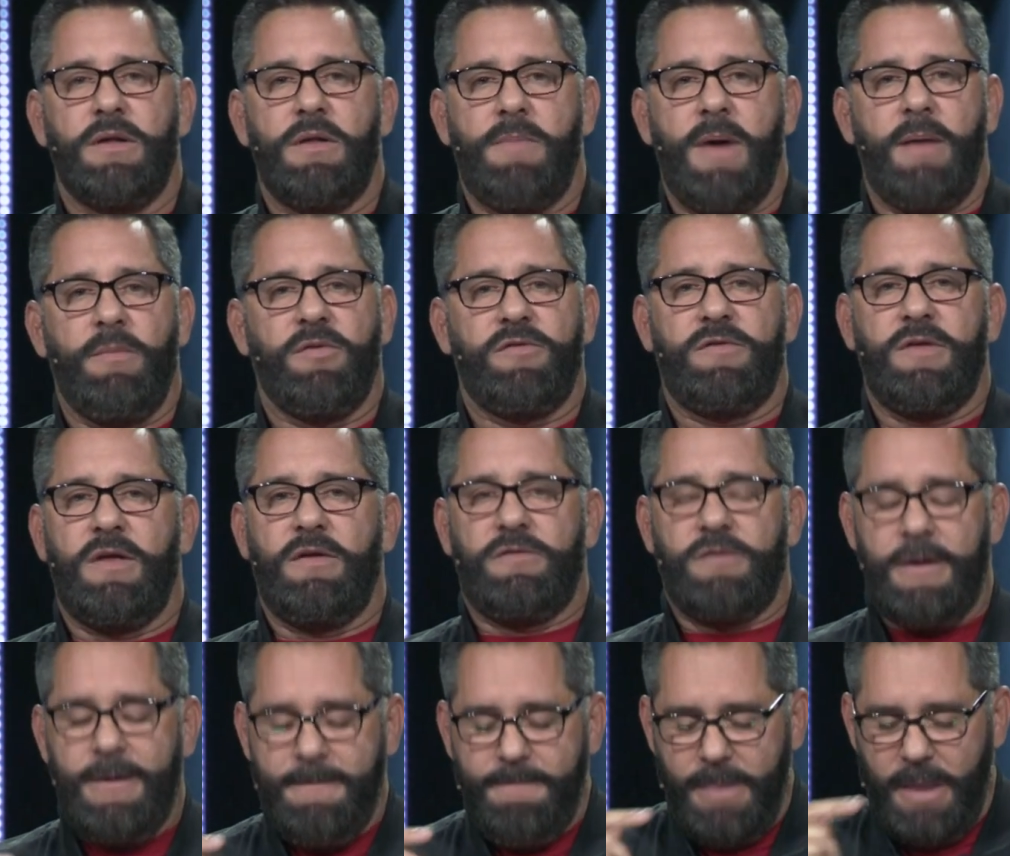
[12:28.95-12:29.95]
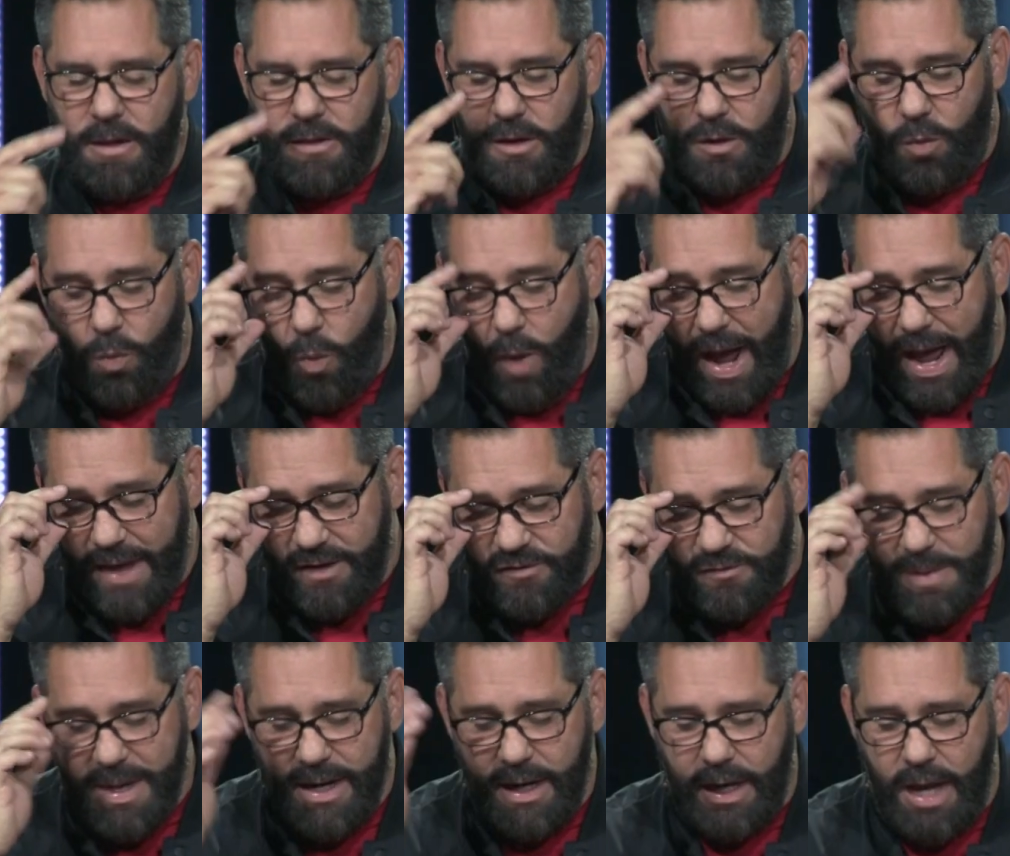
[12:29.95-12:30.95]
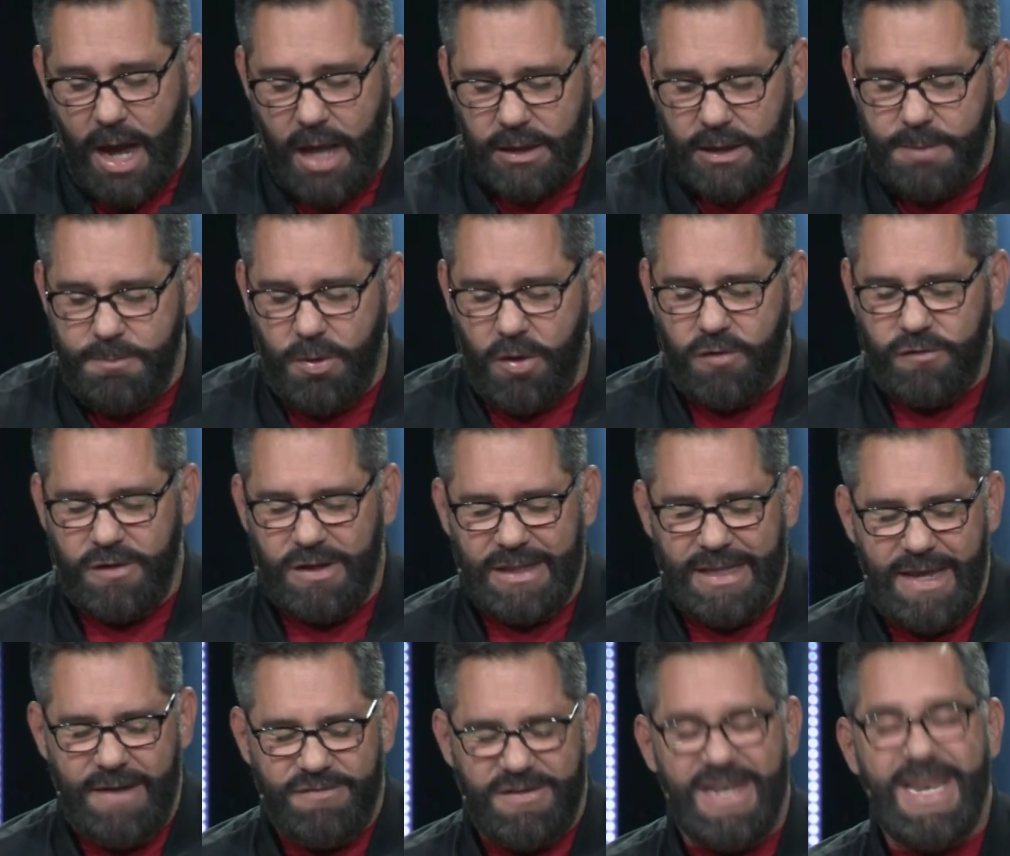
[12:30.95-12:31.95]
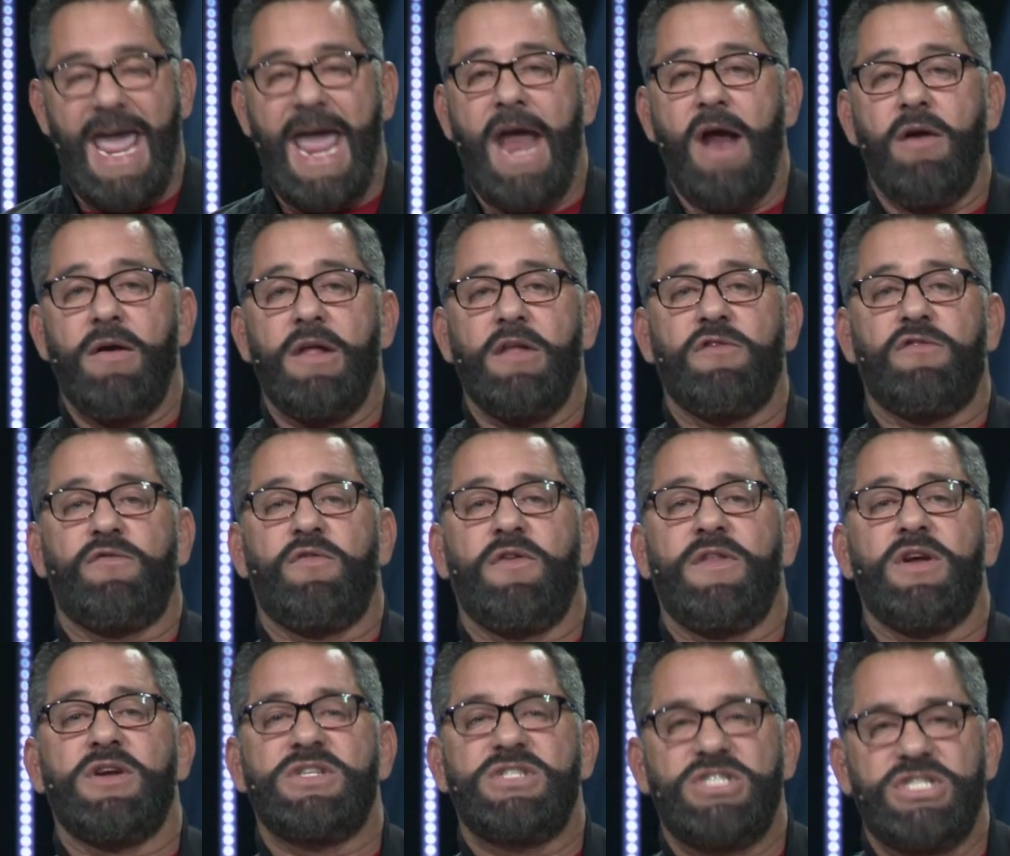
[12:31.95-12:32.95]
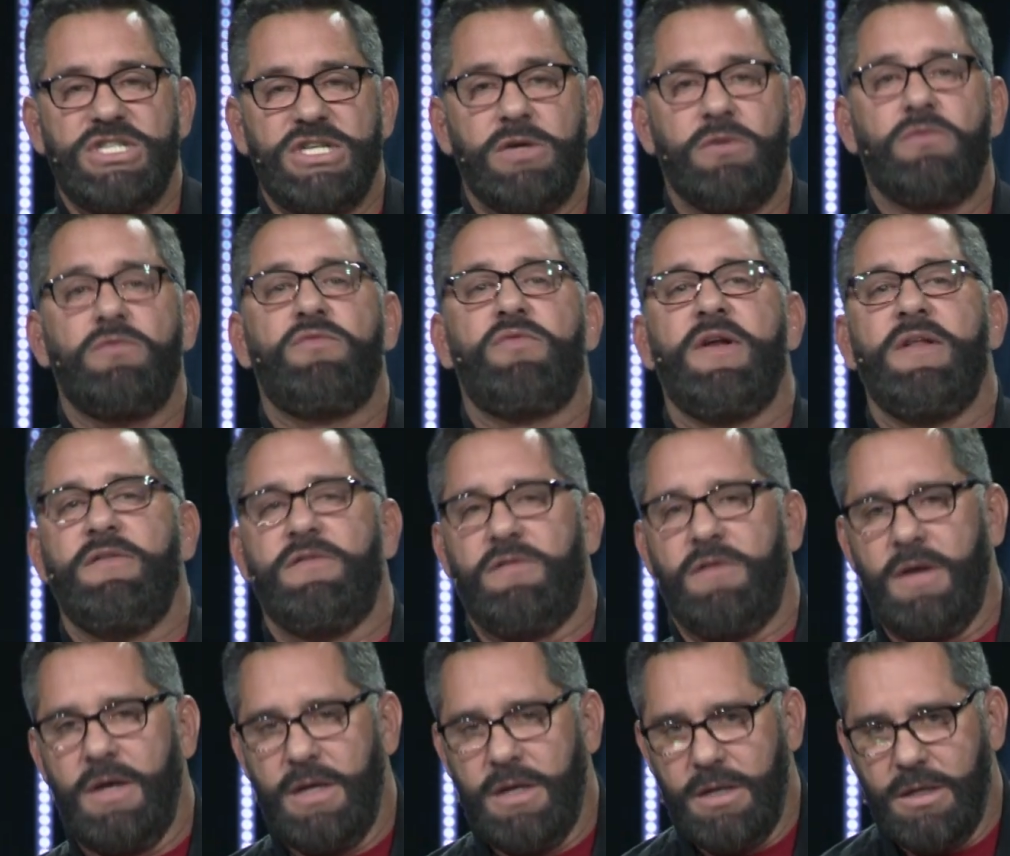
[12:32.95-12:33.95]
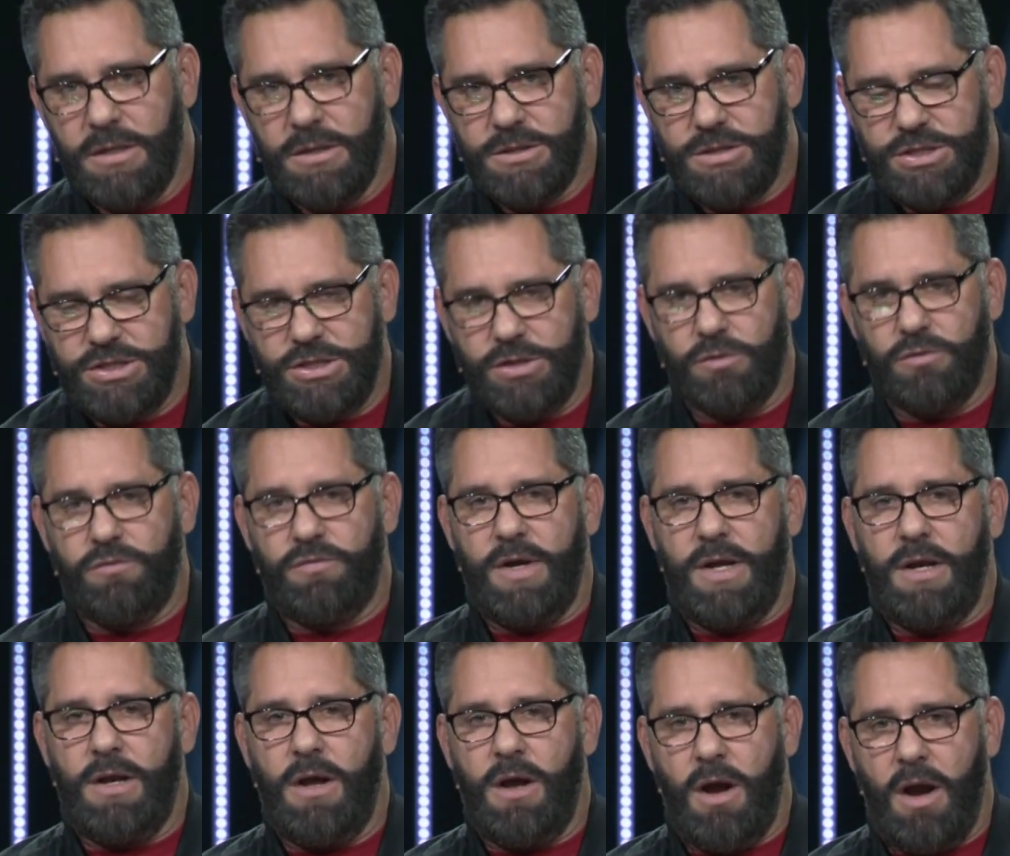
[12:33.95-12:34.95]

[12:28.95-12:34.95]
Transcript: The Bible says that a wise man, a godly person, leaves inheritance for their children's children.